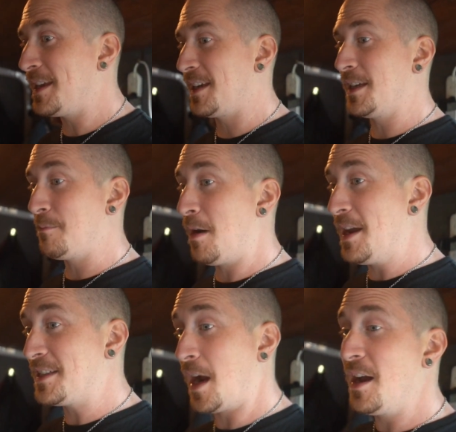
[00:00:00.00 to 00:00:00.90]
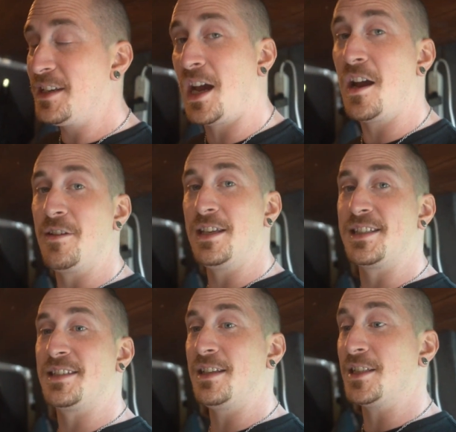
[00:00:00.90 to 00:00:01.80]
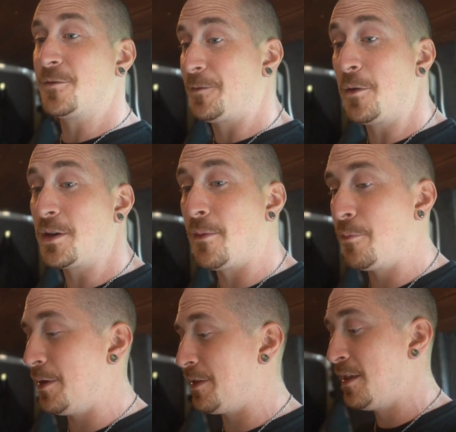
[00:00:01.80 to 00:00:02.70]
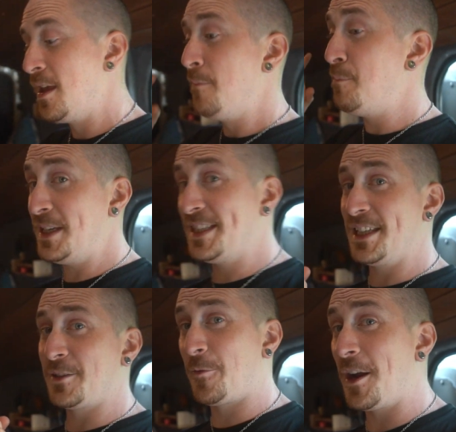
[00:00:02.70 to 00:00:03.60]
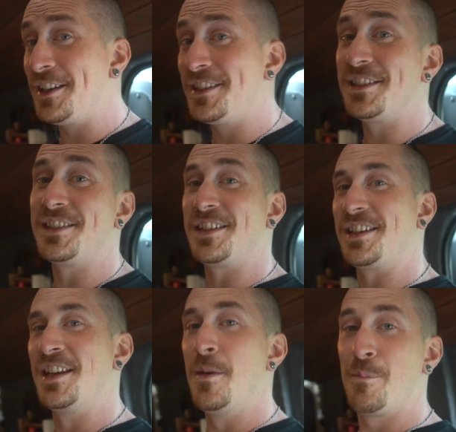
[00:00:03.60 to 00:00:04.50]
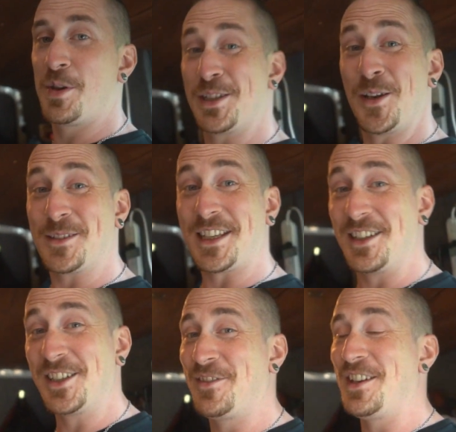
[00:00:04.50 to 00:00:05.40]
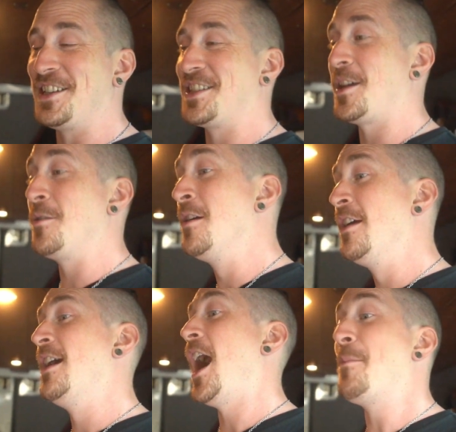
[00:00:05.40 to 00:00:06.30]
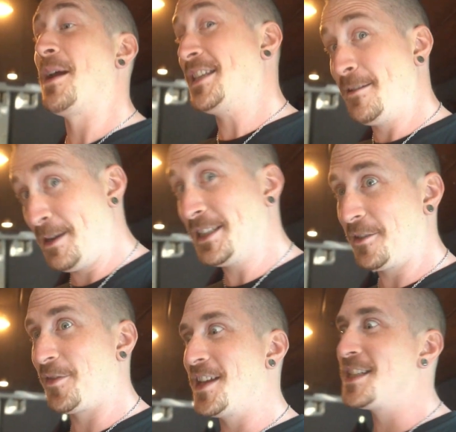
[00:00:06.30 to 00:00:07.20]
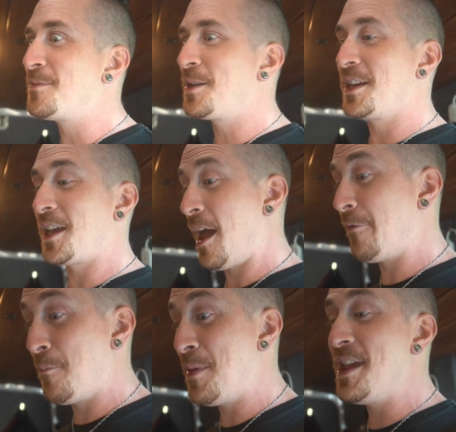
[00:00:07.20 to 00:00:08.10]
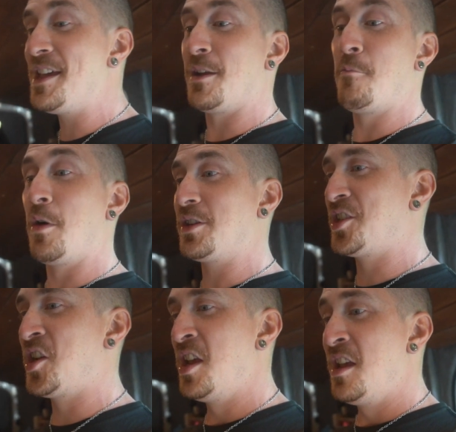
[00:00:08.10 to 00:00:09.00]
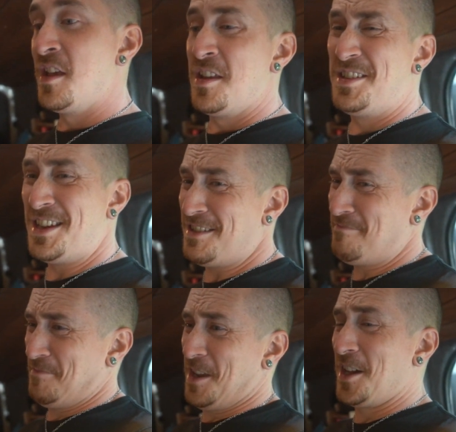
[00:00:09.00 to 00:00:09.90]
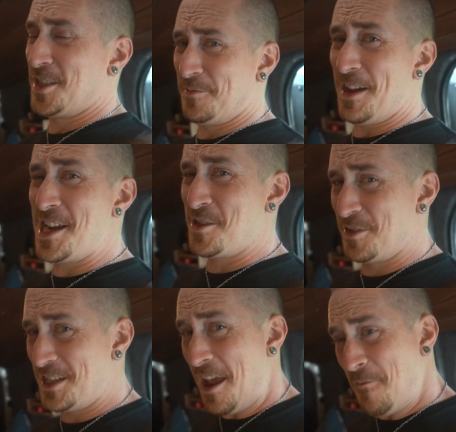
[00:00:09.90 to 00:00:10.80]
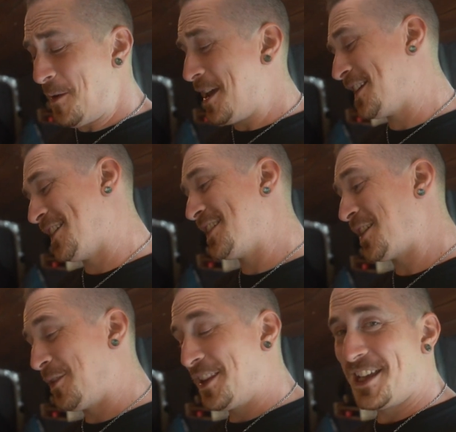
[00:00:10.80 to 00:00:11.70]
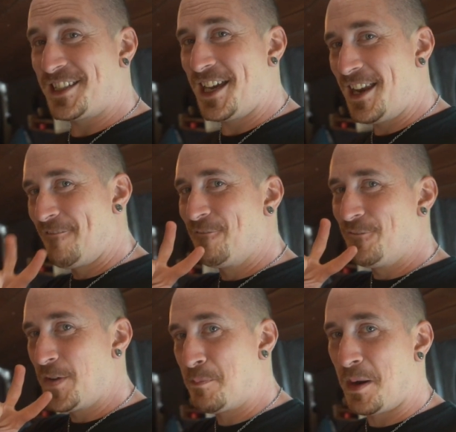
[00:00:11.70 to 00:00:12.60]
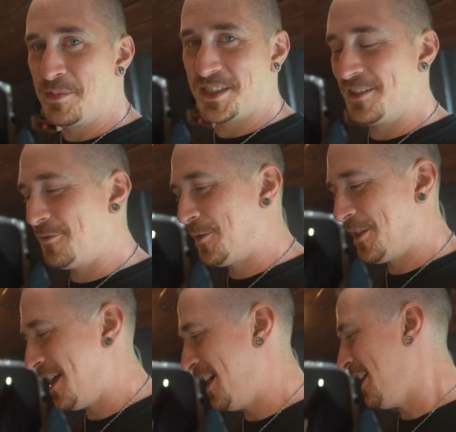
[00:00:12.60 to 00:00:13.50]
Like my entire diary is filled up with meeting friends, and because lockdown is finished. So I'm actually meeting friends, and we're going to have a meal and watch Castlevania on Netflix and stuff like that. Taylor, pumped for that.